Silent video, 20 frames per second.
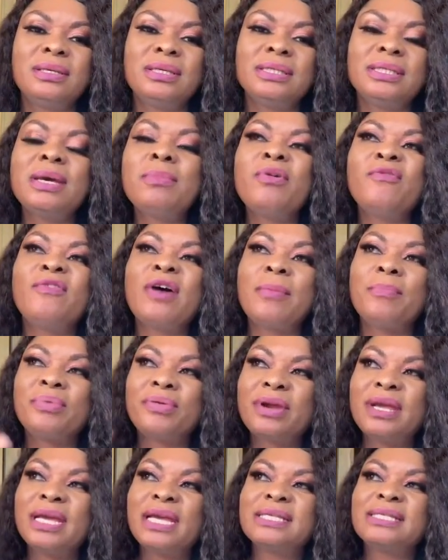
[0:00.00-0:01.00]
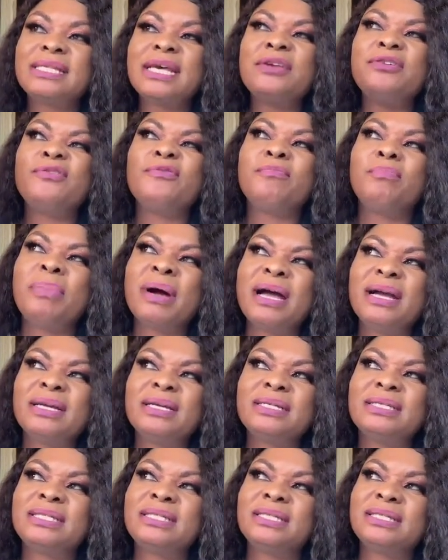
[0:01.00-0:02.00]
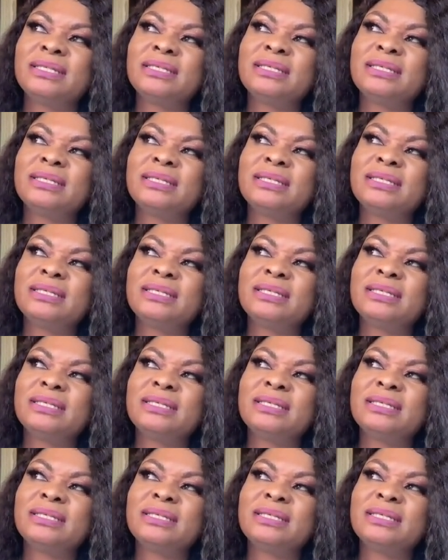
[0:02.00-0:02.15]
Some of our prayers that you've banked